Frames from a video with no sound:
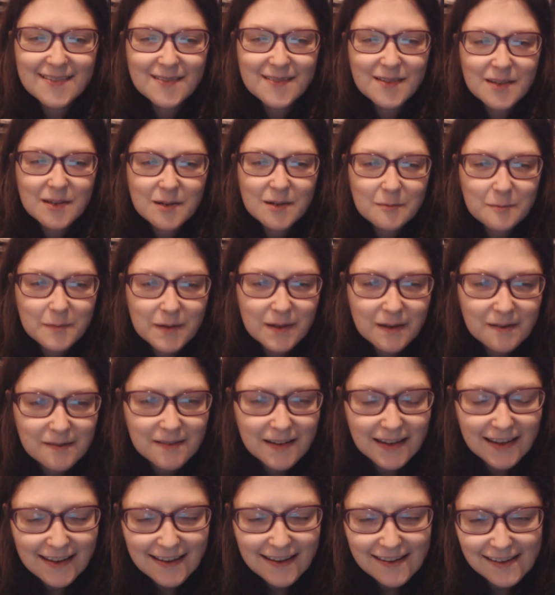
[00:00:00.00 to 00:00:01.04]
Doctor to be
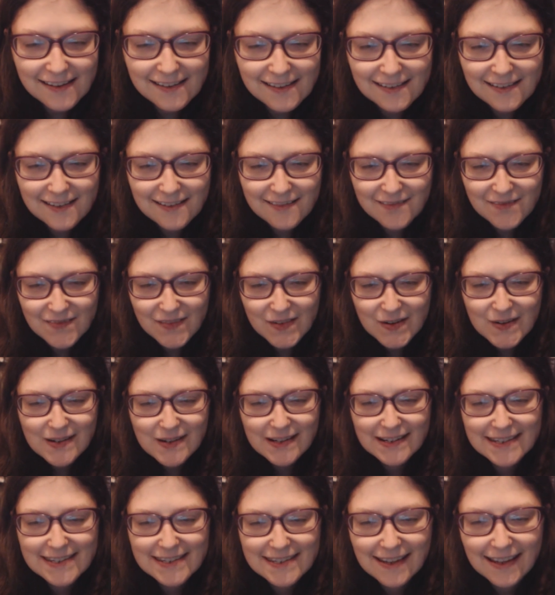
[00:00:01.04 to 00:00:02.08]
okay and have
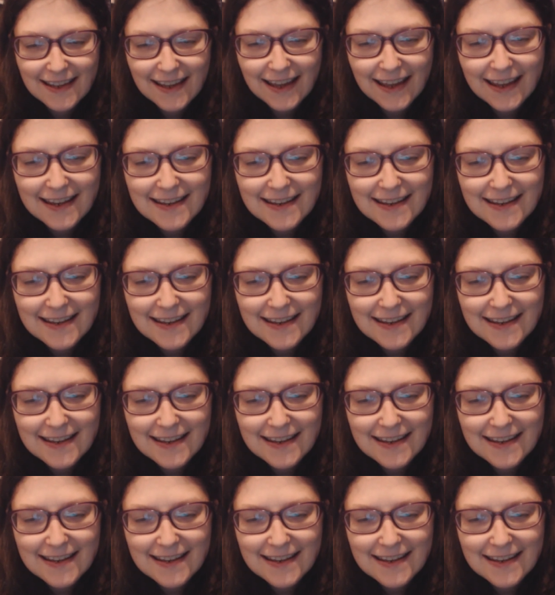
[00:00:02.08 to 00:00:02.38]
hugs,